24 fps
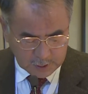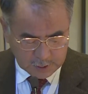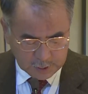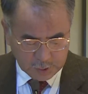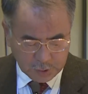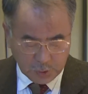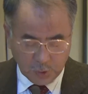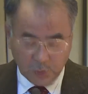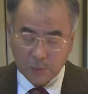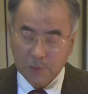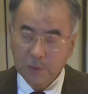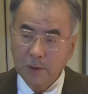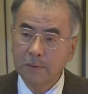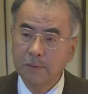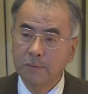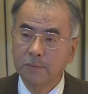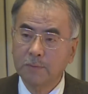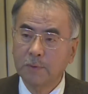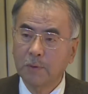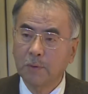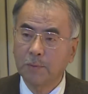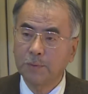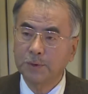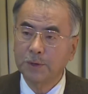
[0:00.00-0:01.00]
Jordan
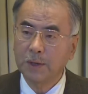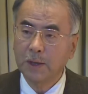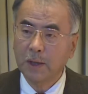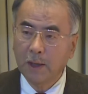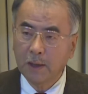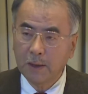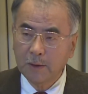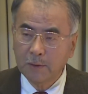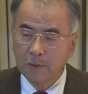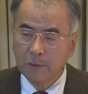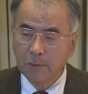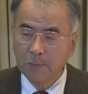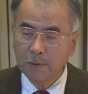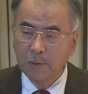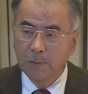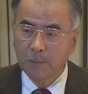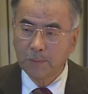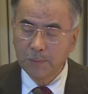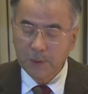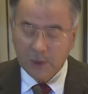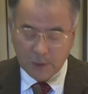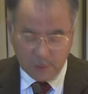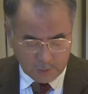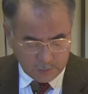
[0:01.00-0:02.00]
from the end of the
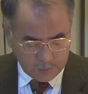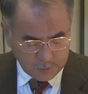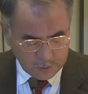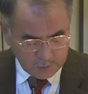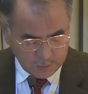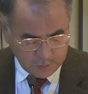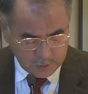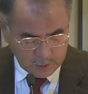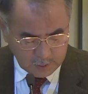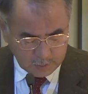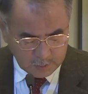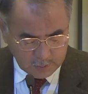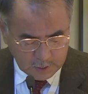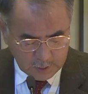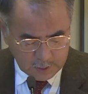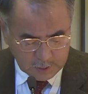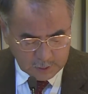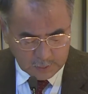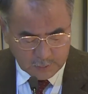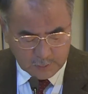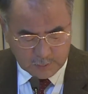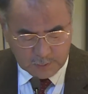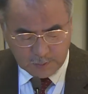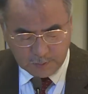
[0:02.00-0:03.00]
middle
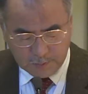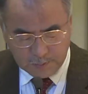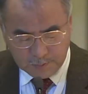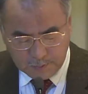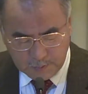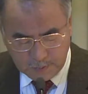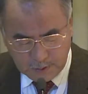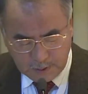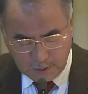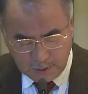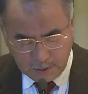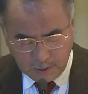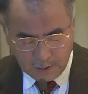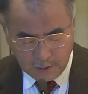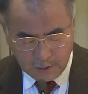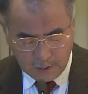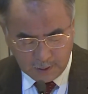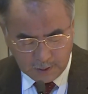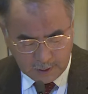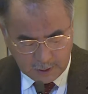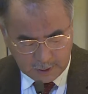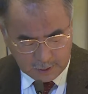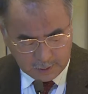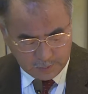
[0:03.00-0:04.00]
PPNB to the
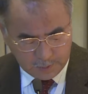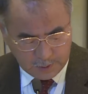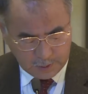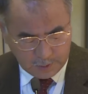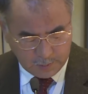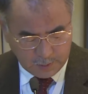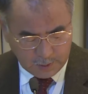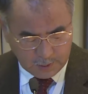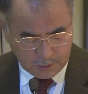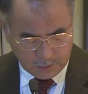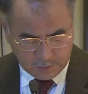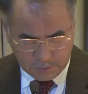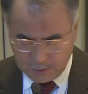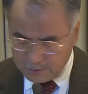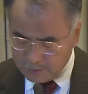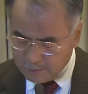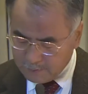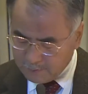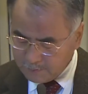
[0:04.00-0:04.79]
late PPNB.